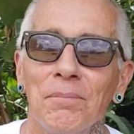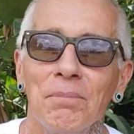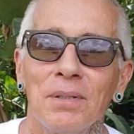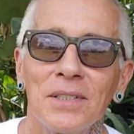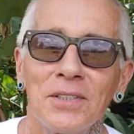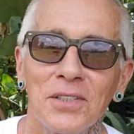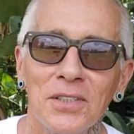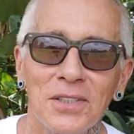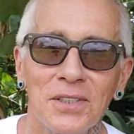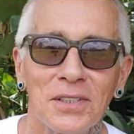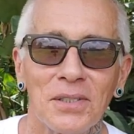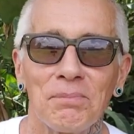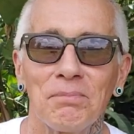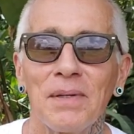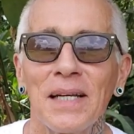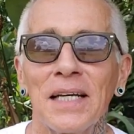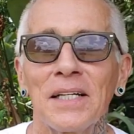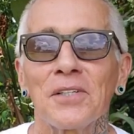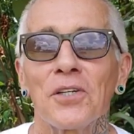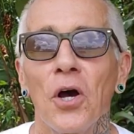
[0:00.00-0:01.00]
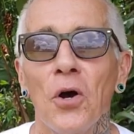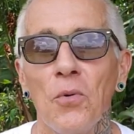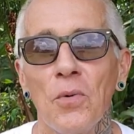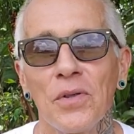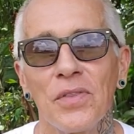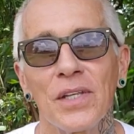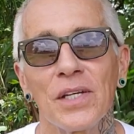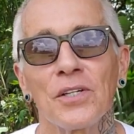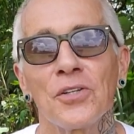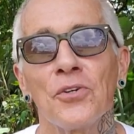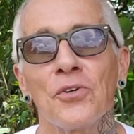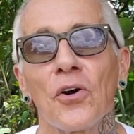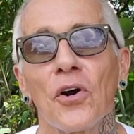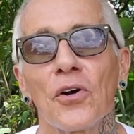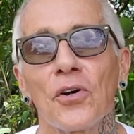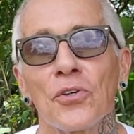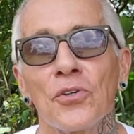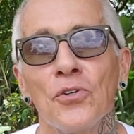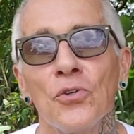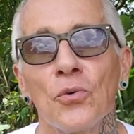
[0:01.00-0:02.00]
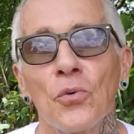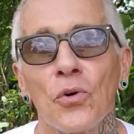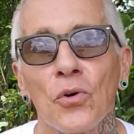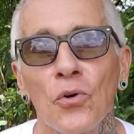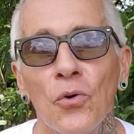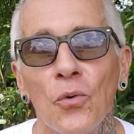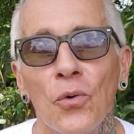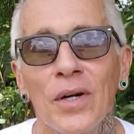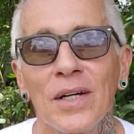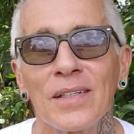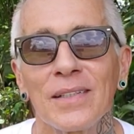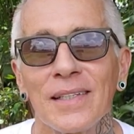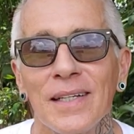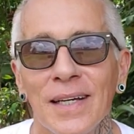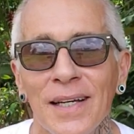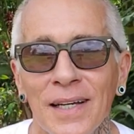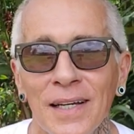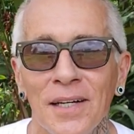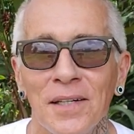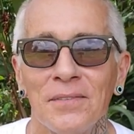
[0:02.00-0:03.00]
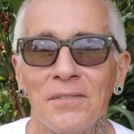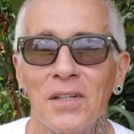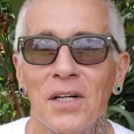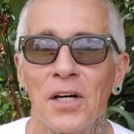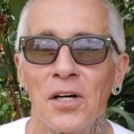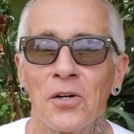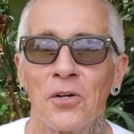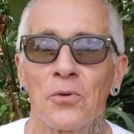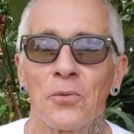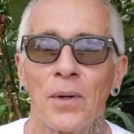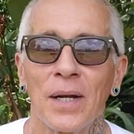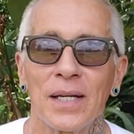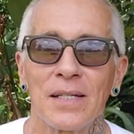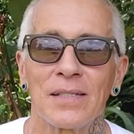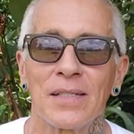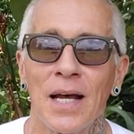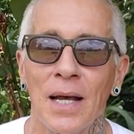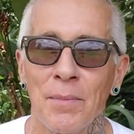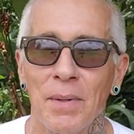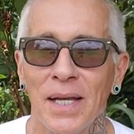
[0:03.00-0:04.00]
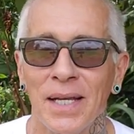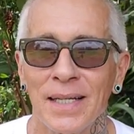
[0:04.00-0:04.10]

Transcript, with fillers: but just man, go with it, and you are you are going to have a great time.